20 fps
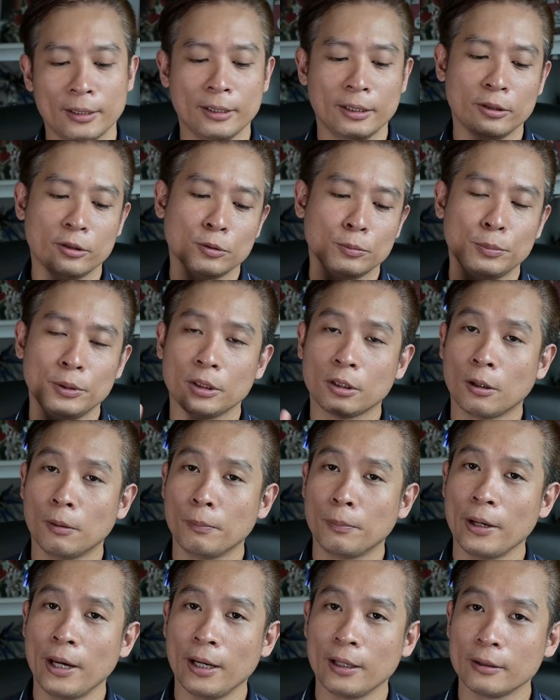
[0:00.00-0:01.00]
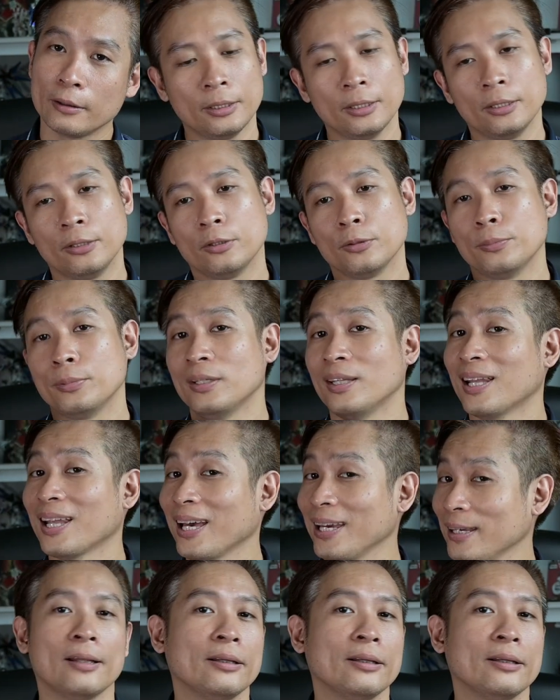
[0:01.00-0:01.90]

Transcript: need to be compact, I need to be light,